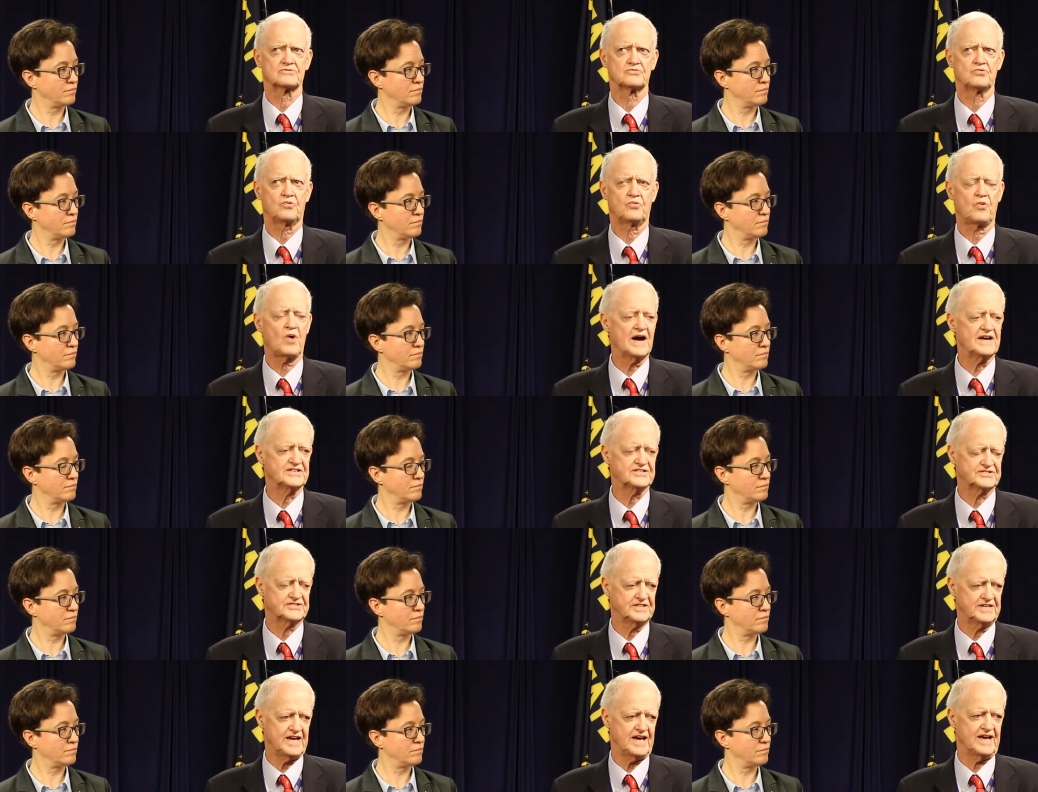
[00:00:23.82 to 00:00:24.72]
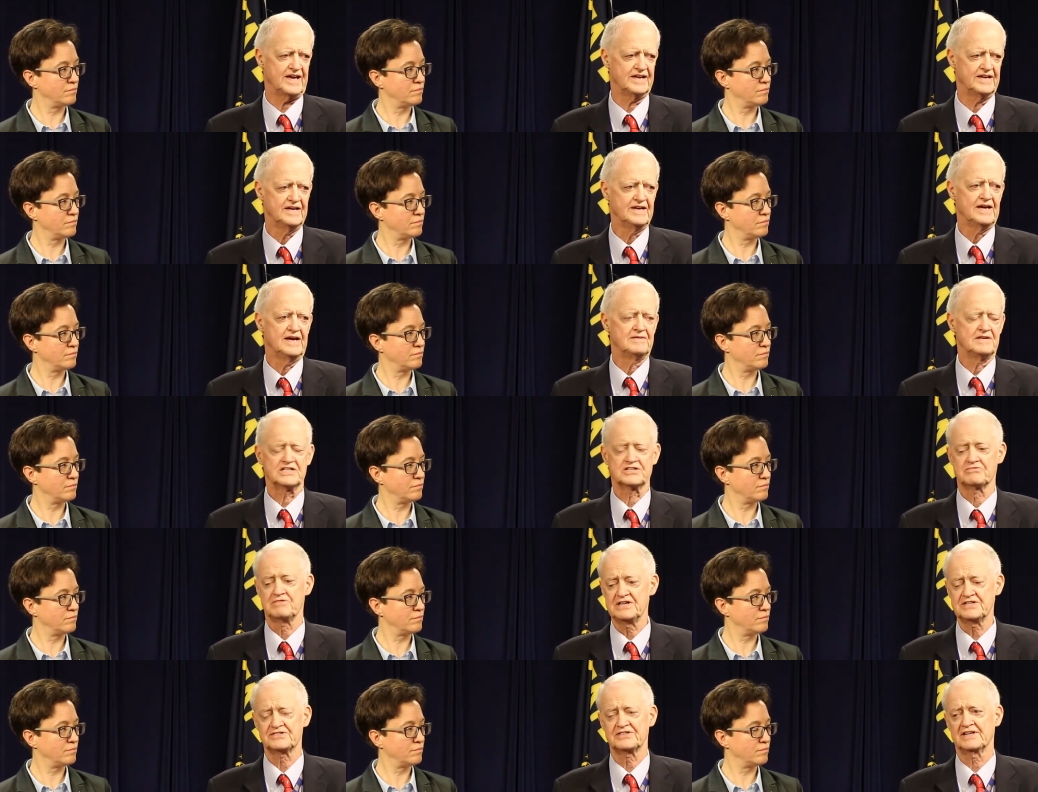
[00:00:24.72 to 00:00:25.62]
Speaker 1: twice today, as
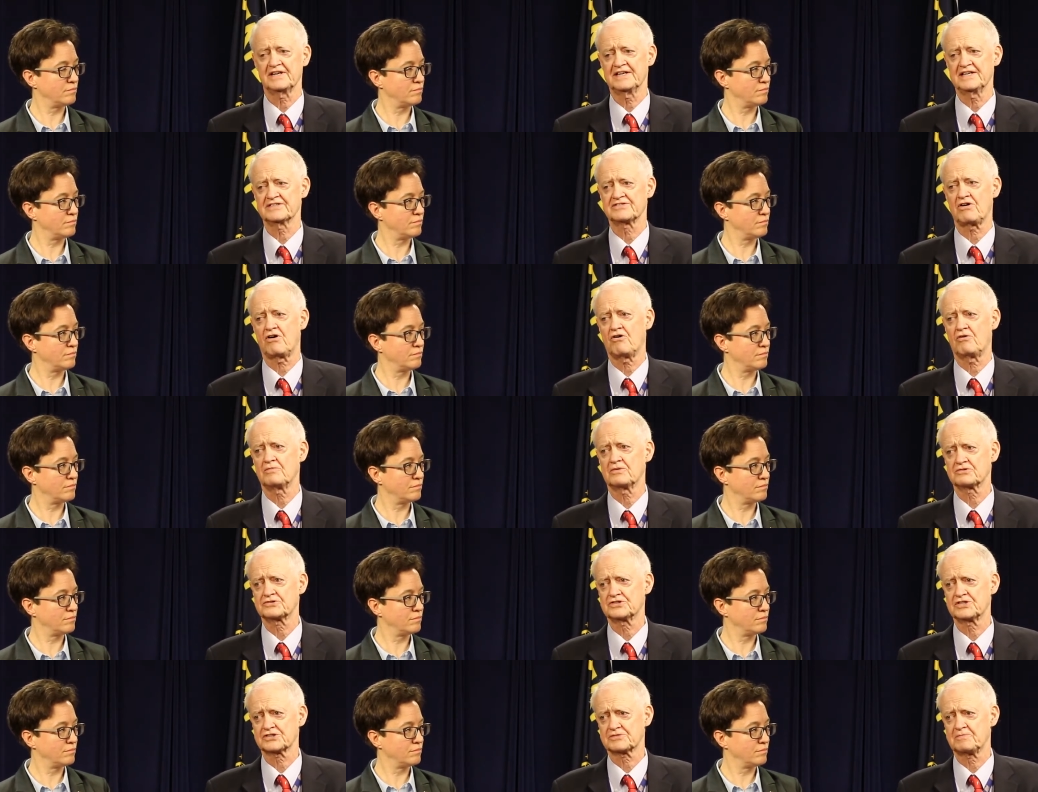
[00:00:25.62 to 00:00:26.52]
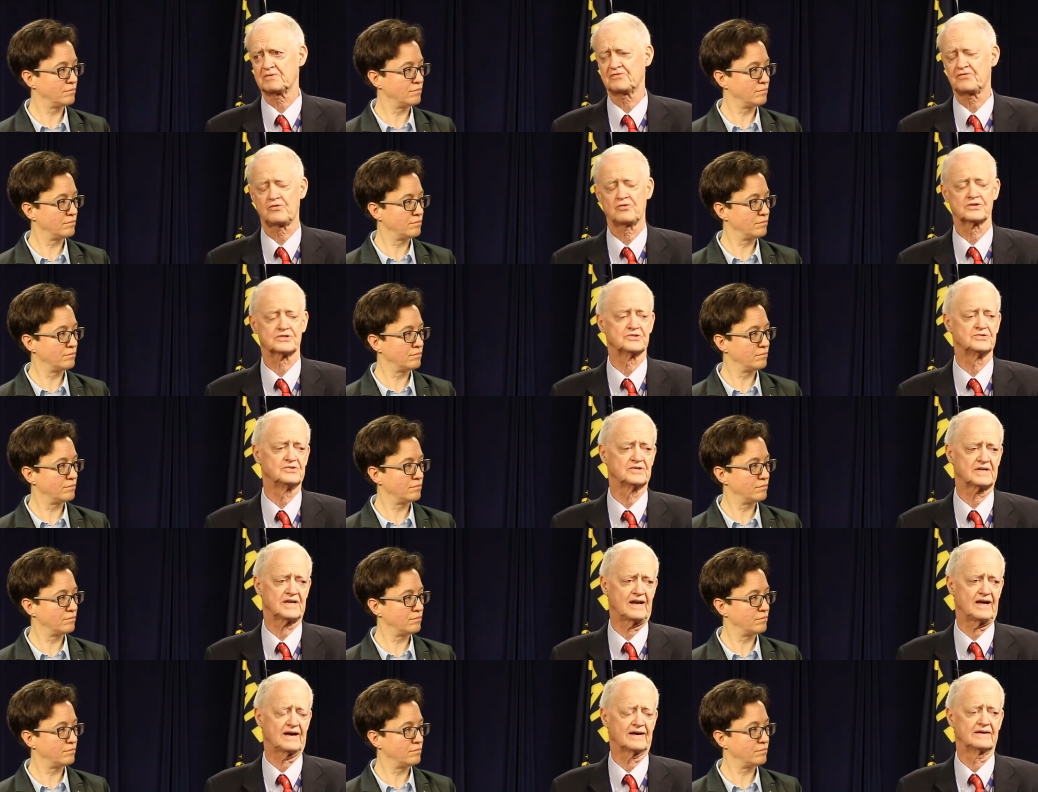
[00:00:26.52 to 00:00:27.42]
recently as almost just before two
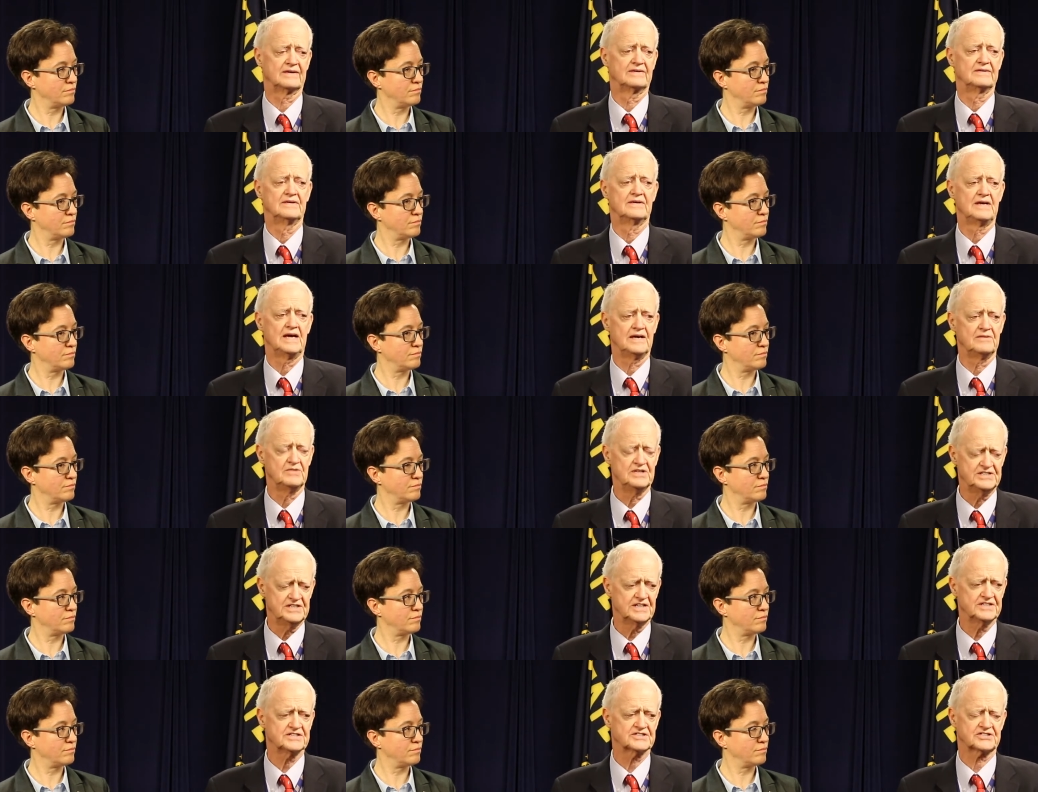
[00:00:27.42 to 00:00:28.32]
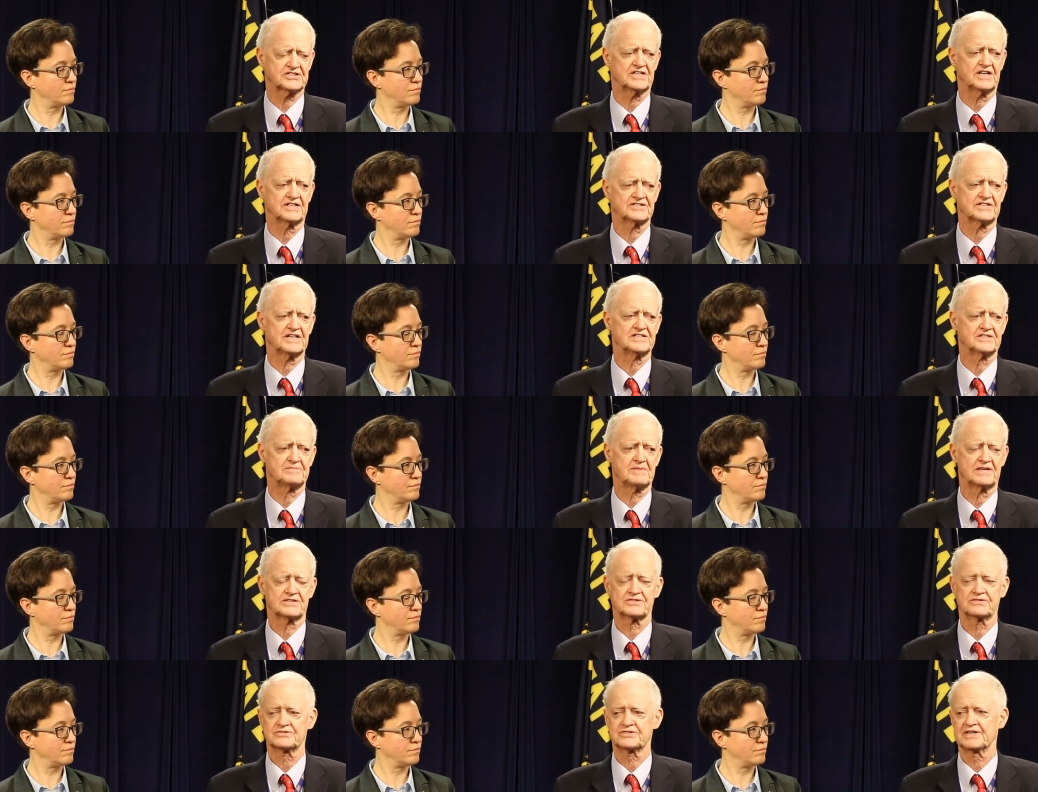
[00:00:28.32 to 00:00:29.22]
o'clock and we did discuss a
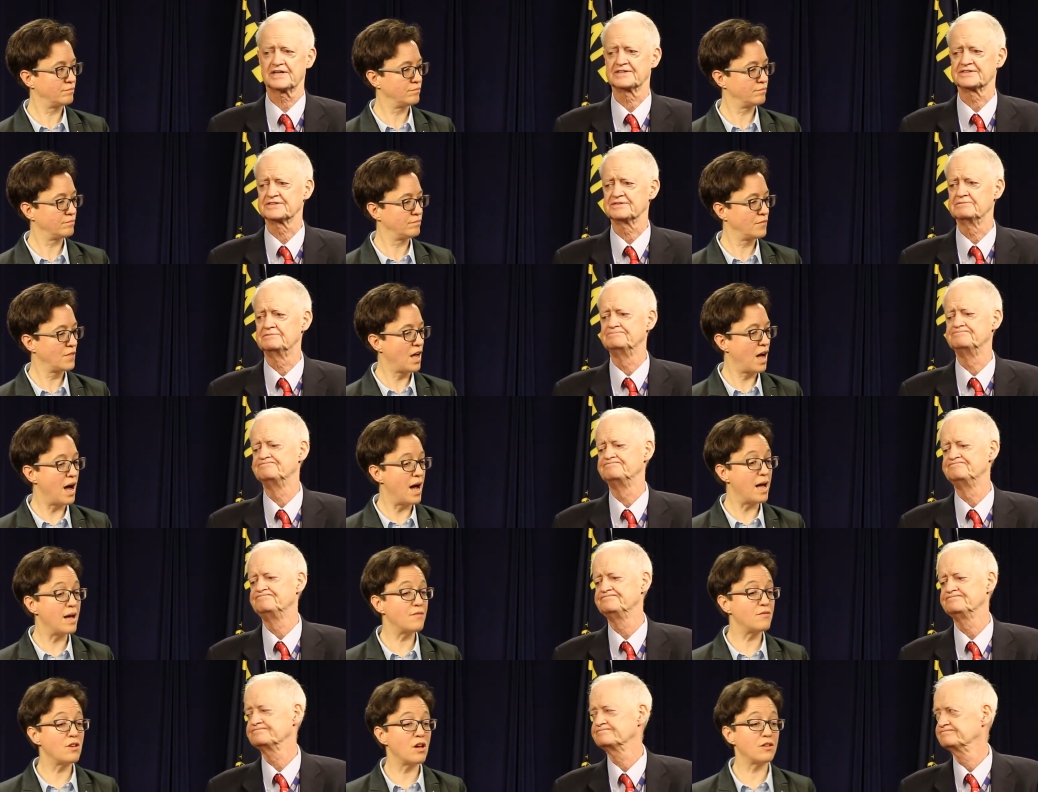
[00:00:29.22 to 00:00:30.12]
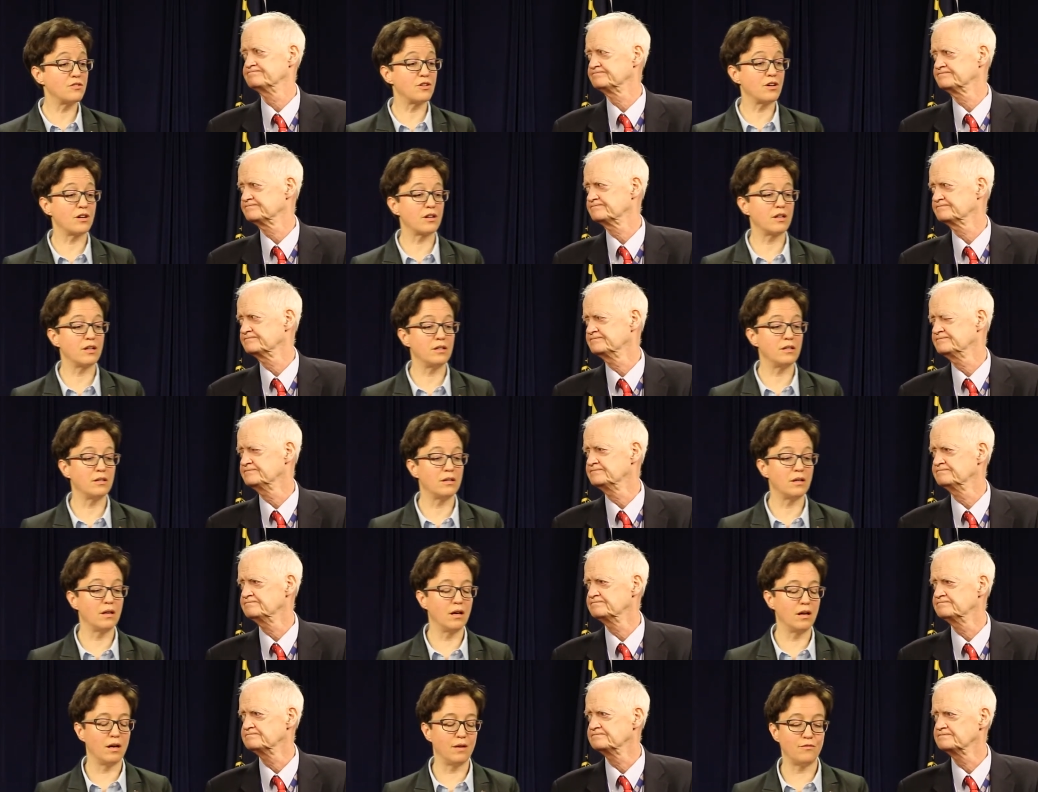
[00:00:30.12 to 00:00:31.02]
special session.
Speaker 2: I have not talked in,
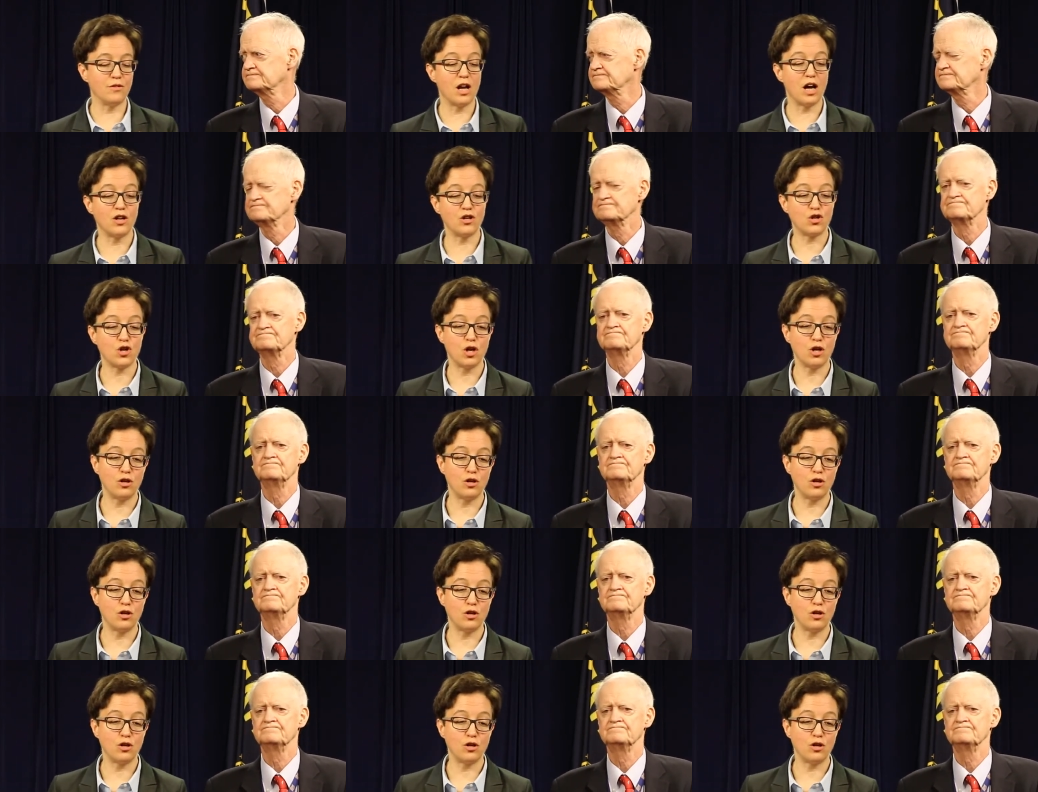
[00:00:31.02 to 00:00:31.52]
I've not